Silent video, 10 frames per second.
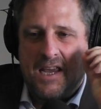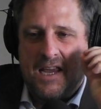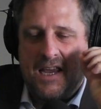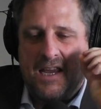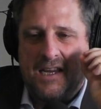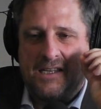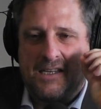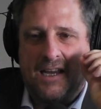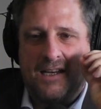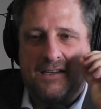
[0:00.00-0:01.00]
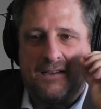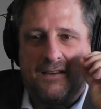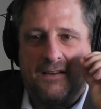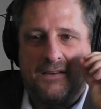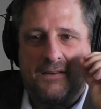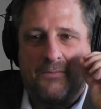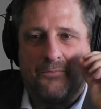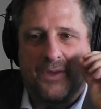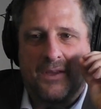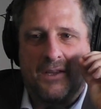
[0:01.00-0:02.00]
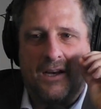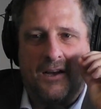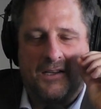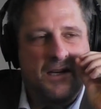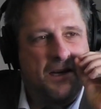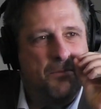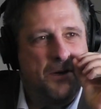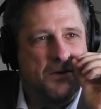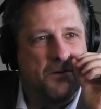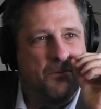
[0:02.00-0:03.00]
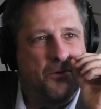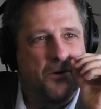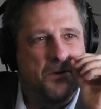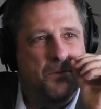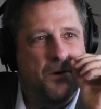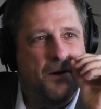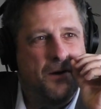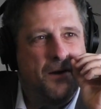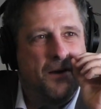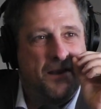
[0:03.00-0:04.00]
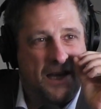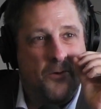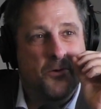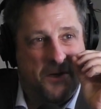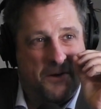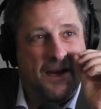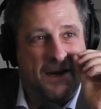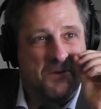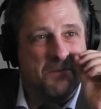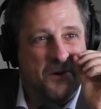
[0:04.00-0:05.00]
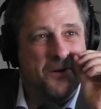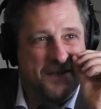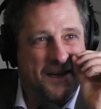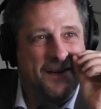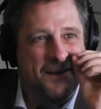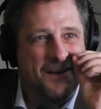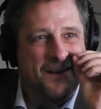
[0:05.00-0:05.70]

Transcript: He said that the last hit piece on Prospera, they also came to Morazan.